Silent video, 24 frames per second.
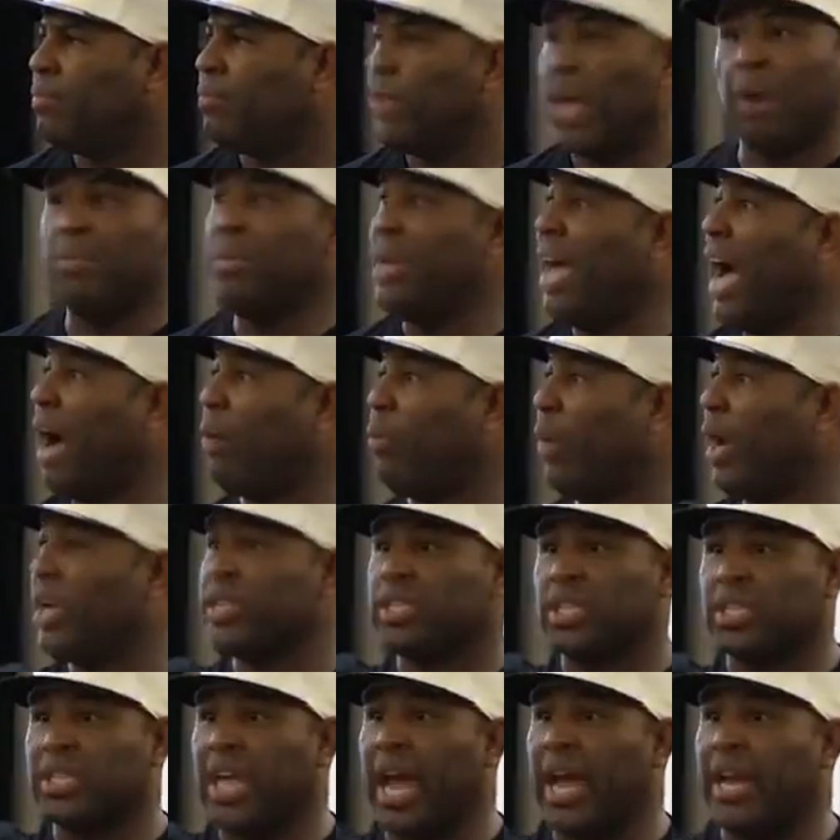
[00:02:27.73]
Help me out. Where's
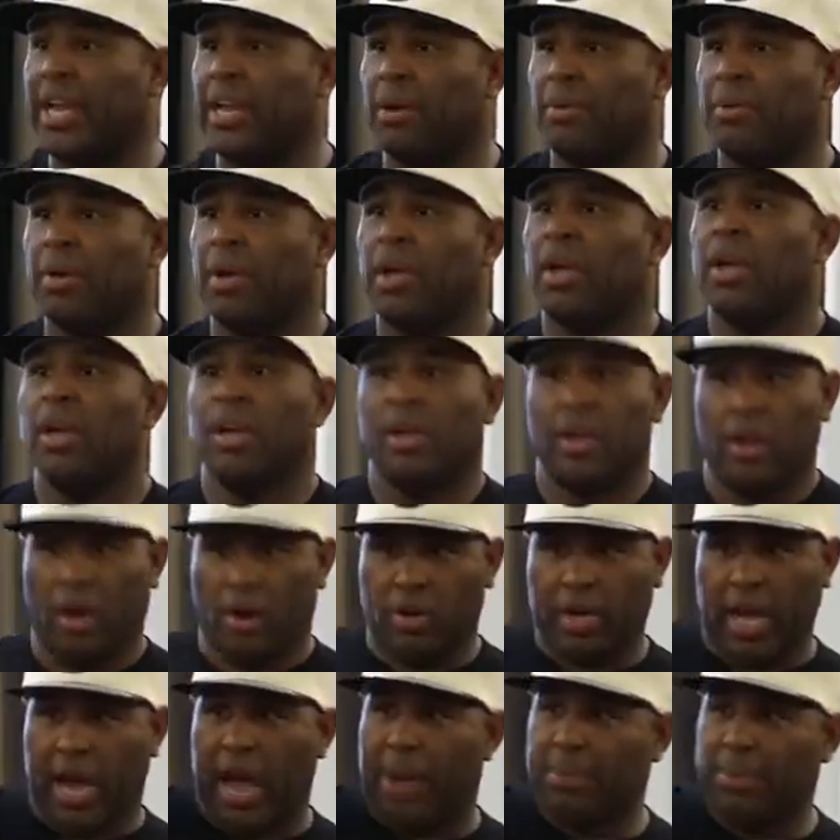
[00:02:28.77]
the stadium?
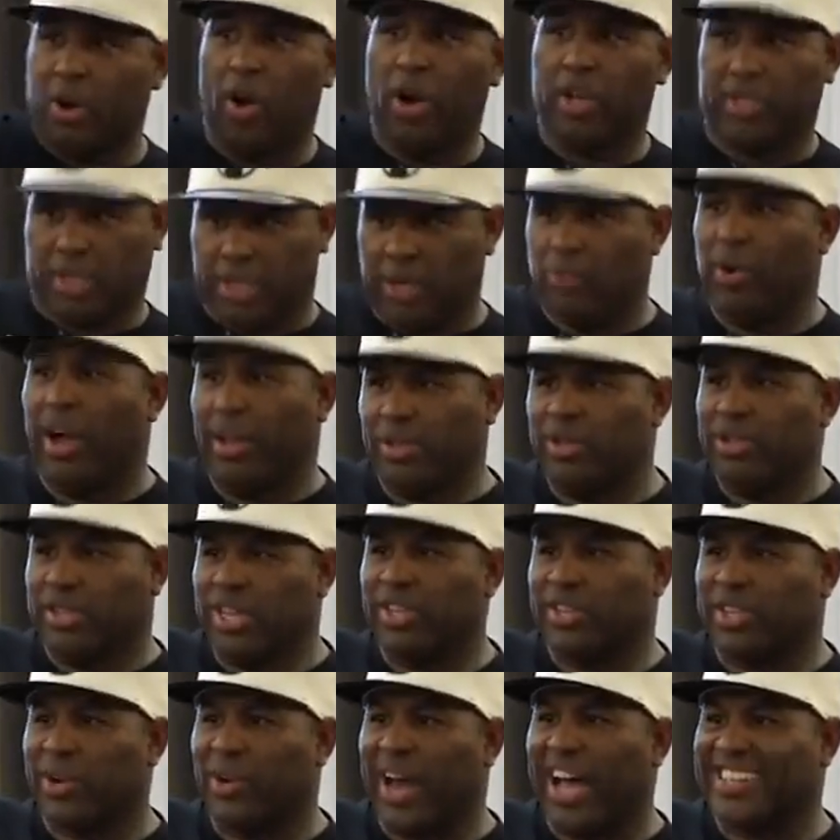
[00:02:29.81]
Okay, I'm going. See what you
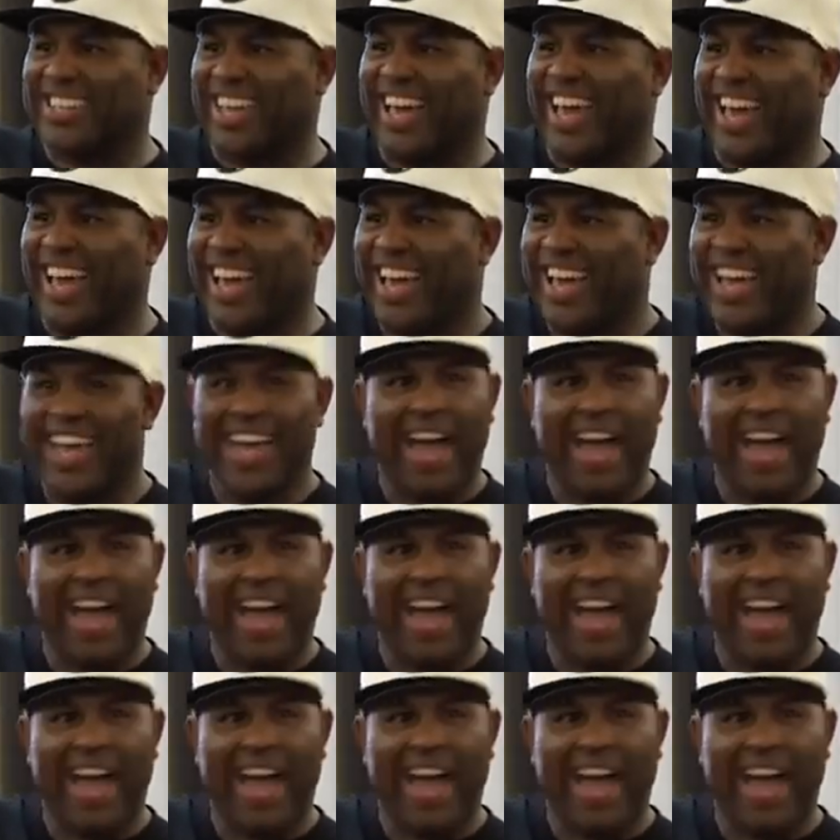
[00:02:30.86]
see? what I did?